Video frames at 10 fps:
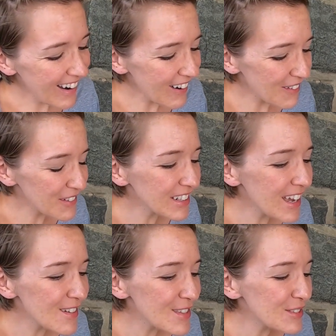I'm gonna
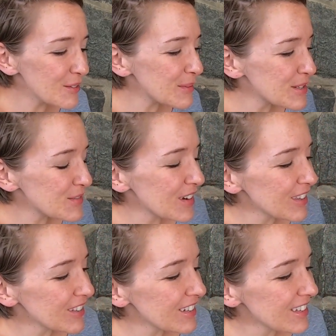have so much
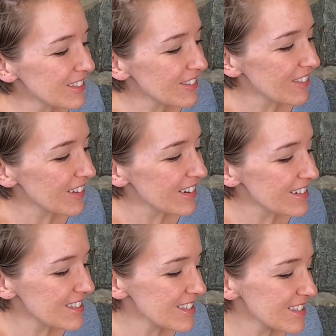fun looking through
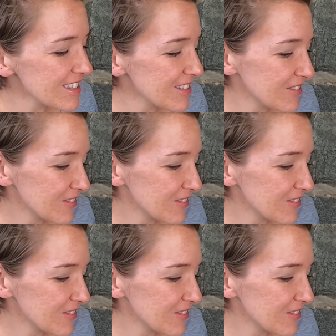this.